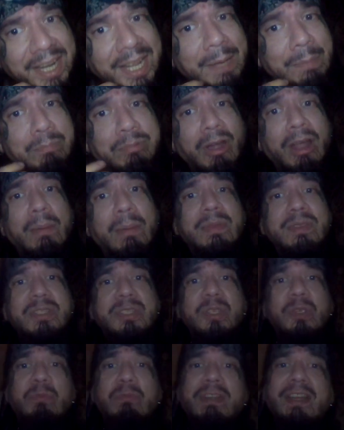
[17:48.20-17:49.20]
I promise
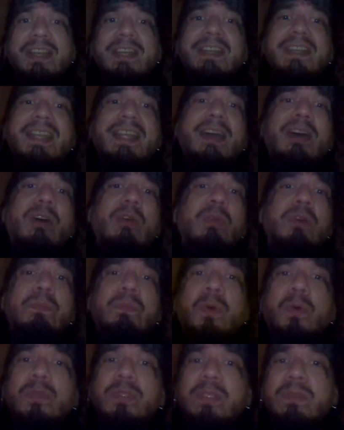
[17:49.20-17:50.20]
you right now, with
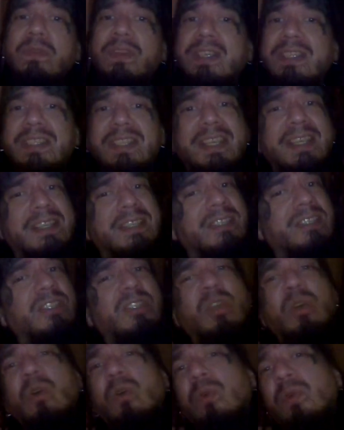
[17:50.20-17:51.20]
most of us, He is
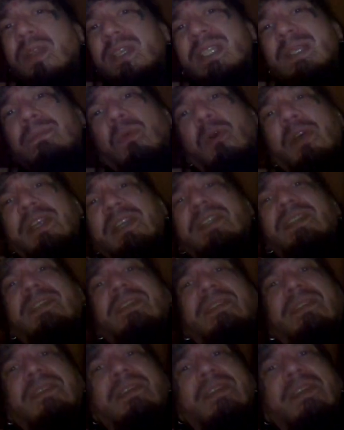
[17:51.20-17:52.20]
so
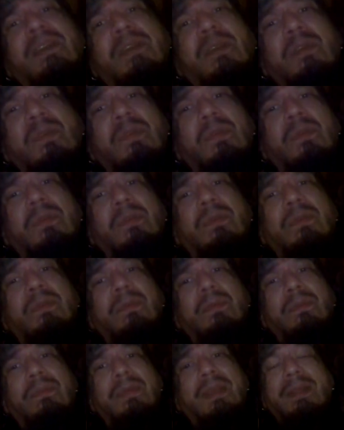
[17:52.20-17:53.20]
disappointed.
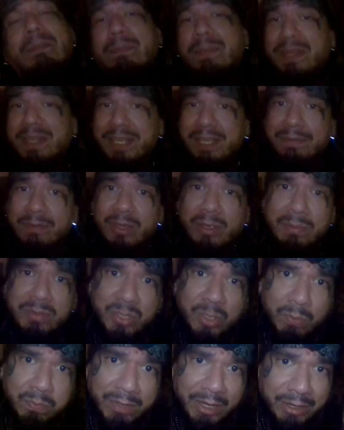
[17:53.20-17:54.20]
And many of you, I'm
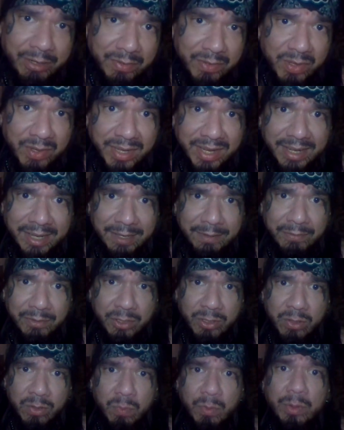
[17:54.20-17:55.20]
so proud of you and I love
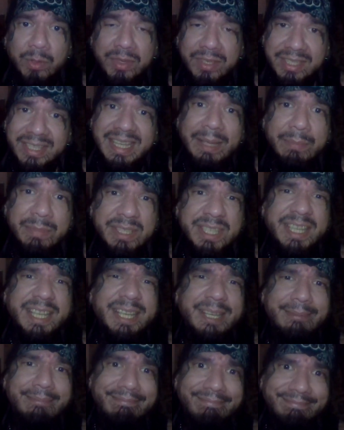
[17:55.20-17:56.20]
you. And we're on the same
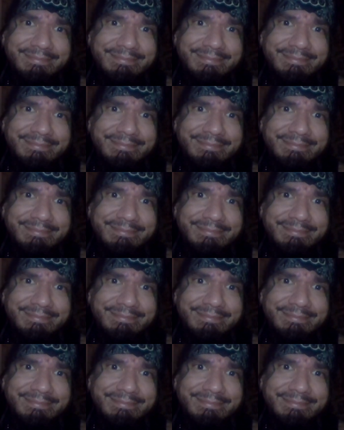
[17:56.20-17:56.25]
team.